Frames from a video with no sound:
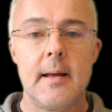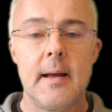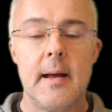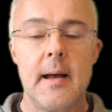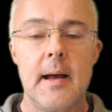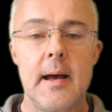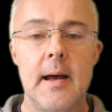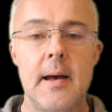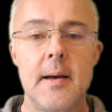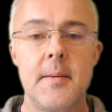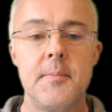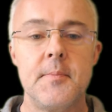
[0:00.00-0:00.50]

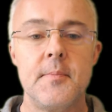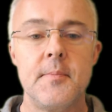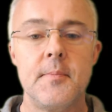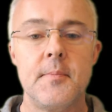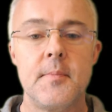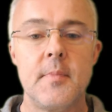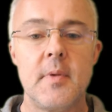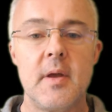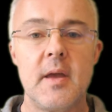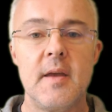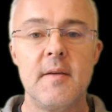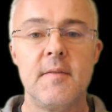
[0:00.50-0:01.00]

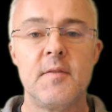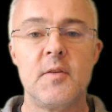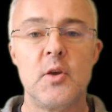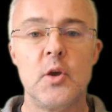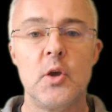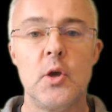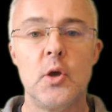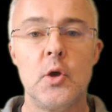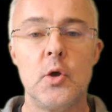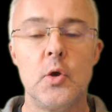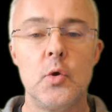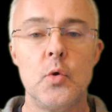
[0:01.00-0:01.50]
Um, if
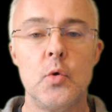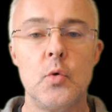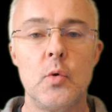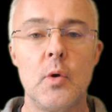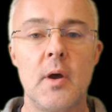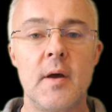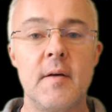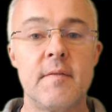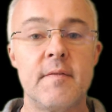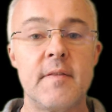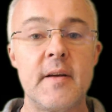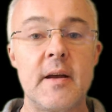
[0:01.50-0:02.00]
you
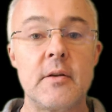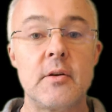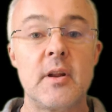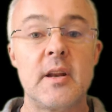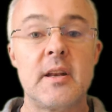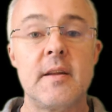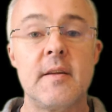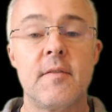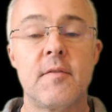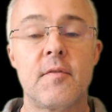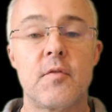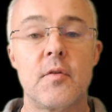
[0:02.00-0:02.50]
have found a
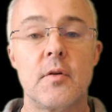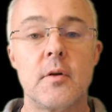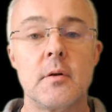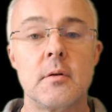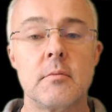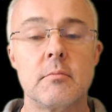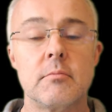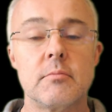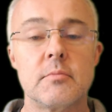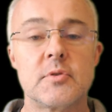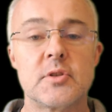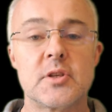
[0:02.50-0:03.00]

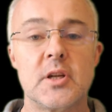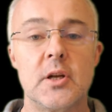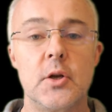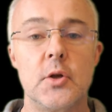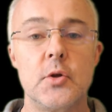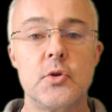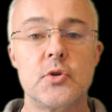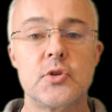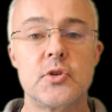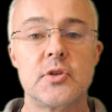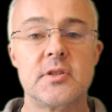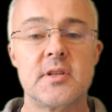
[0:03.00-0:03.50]
different
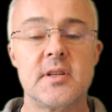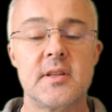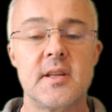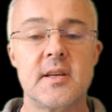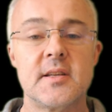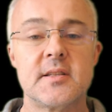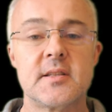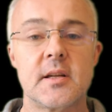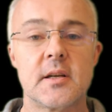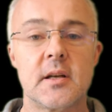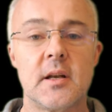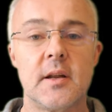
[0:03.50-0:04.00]
solution to
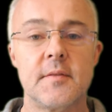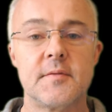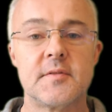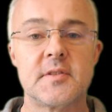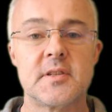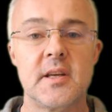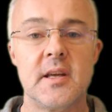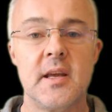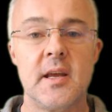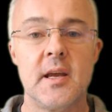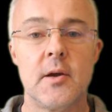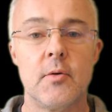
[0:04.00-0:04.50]
this, I'd love
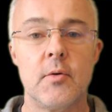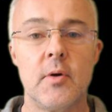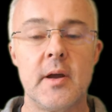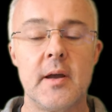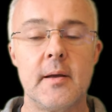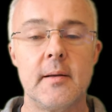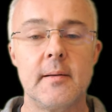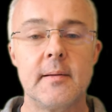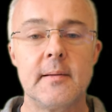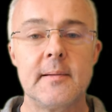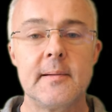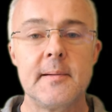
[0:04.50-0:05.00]
to hear
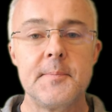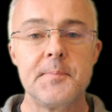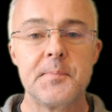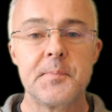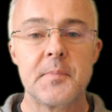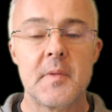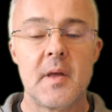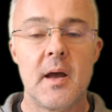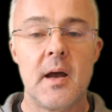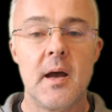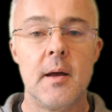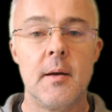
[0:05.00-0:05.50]
it.
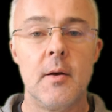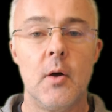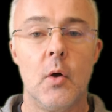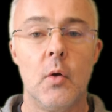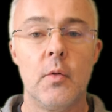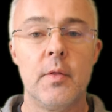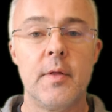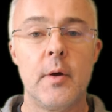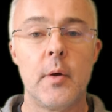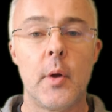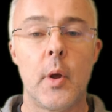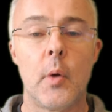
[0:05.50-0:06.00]
Uh,
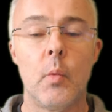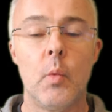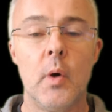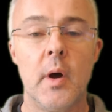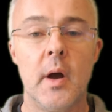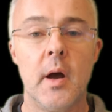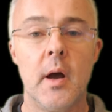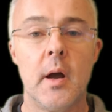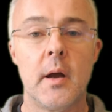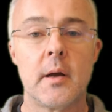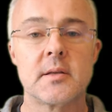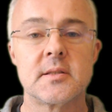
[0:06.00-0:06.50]
although it
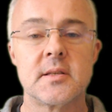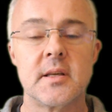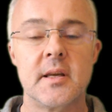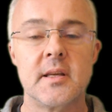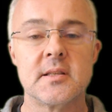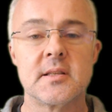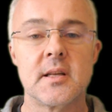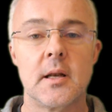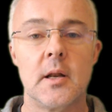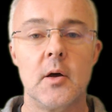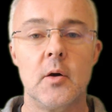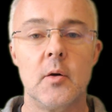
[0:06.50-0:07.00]
works, it
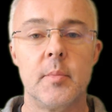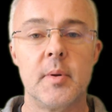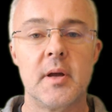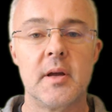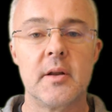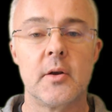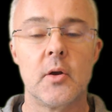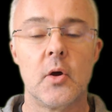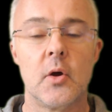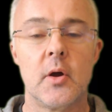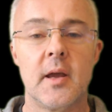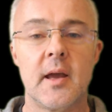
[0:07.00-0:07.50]
is a little bit
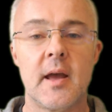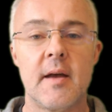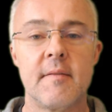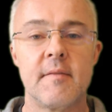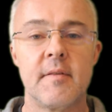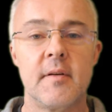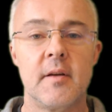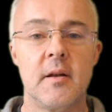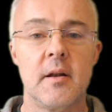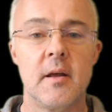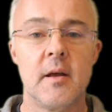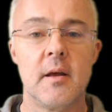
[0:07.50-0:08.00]
annoying
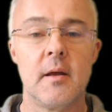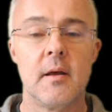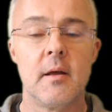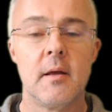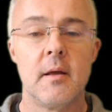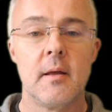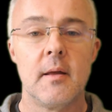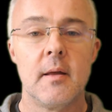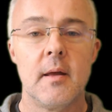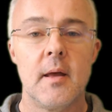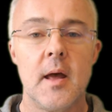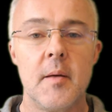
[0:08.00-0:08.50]
having a,
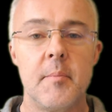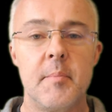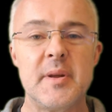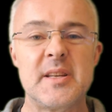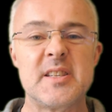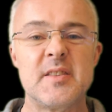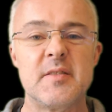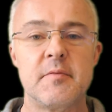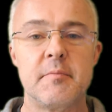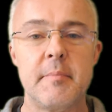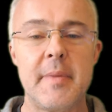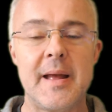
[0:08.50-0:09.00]
a
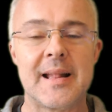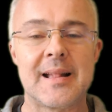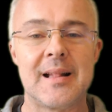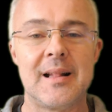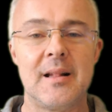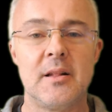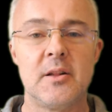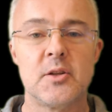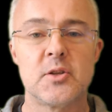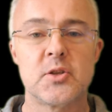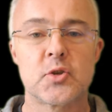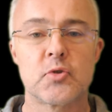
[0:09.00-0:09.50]
bit of
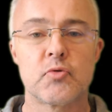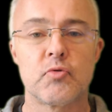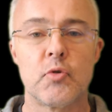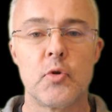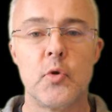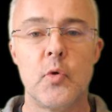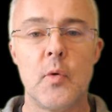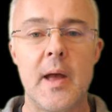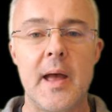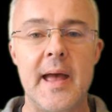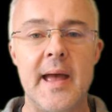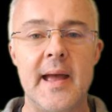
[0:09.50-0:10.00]
metal
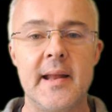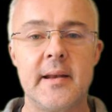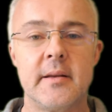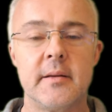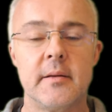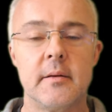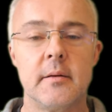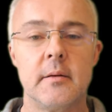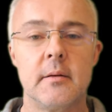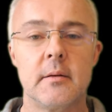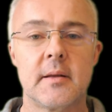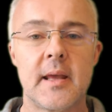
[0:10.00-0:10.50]
screw head
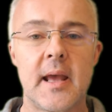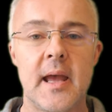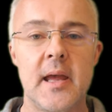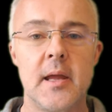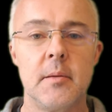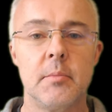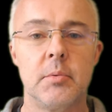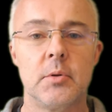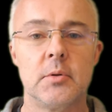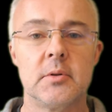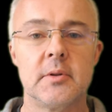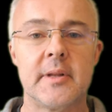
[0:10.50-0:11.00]
and
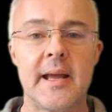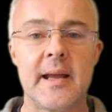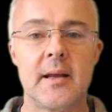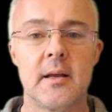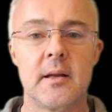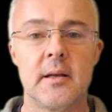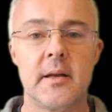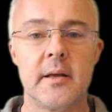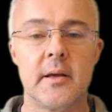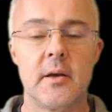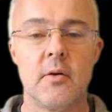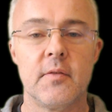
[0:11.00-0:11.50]
cable
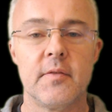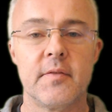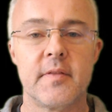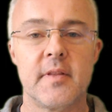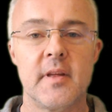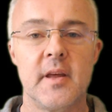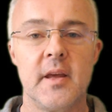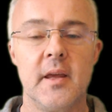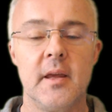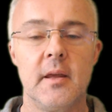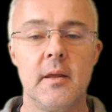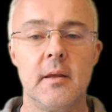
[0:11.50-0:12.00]
dangling off
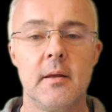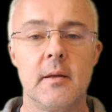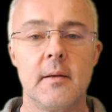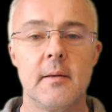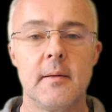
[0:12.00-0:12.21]
the,